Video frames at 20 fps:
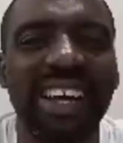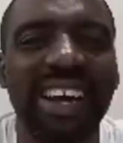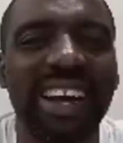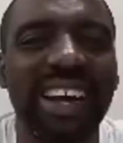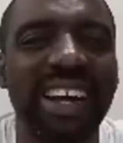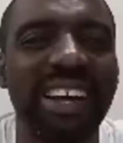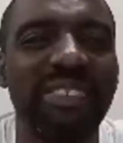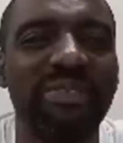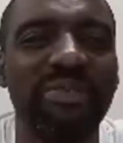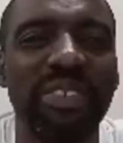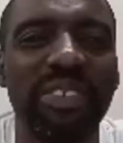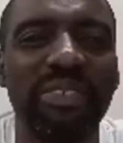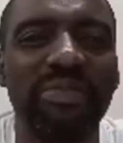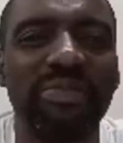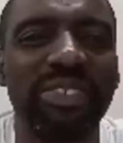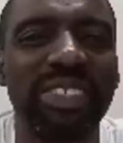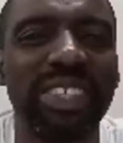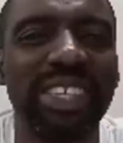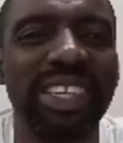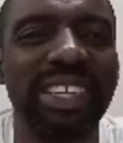I
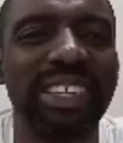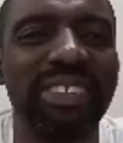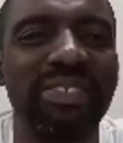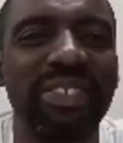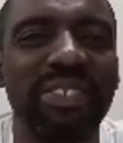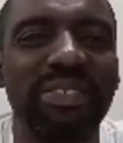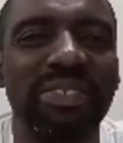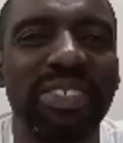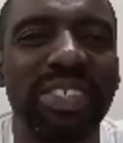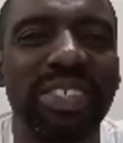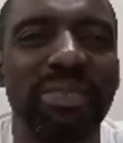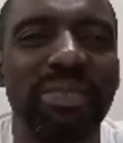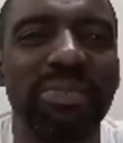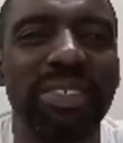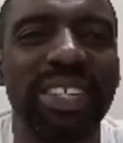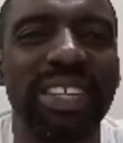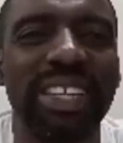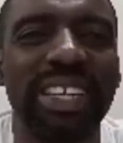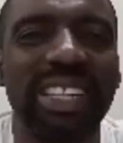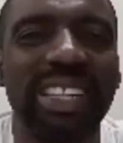50 50,
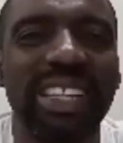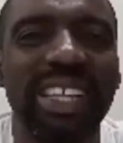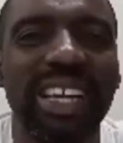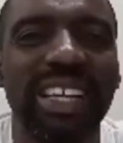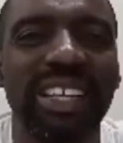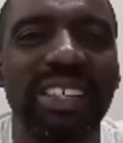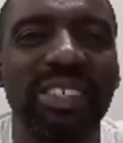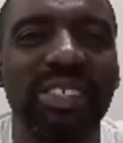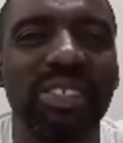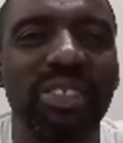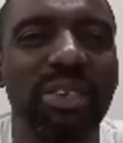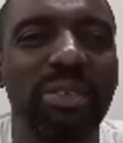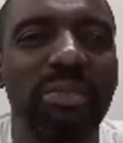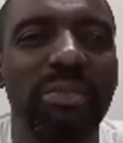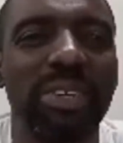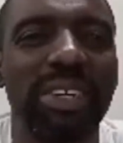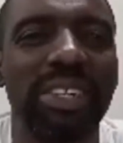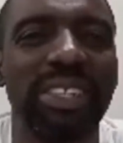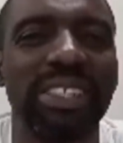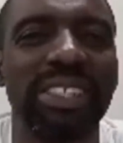Bunike, thank you so
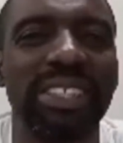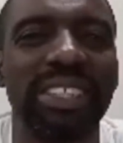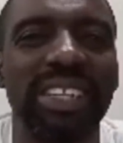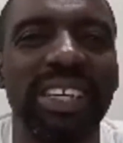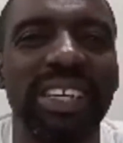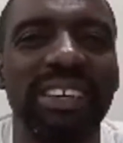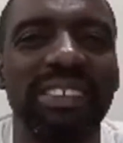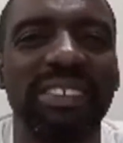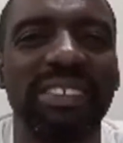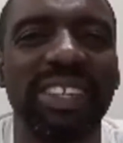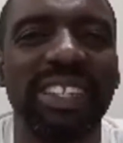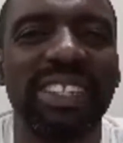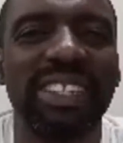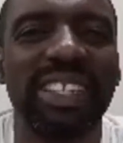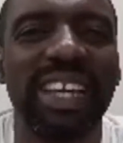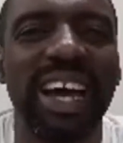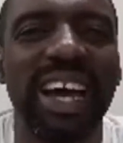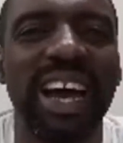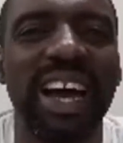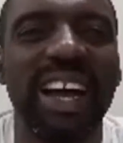much,
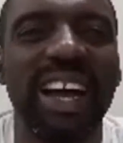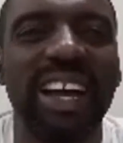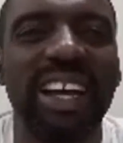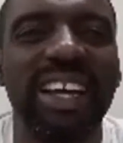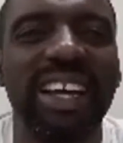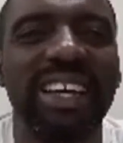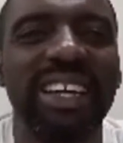Rita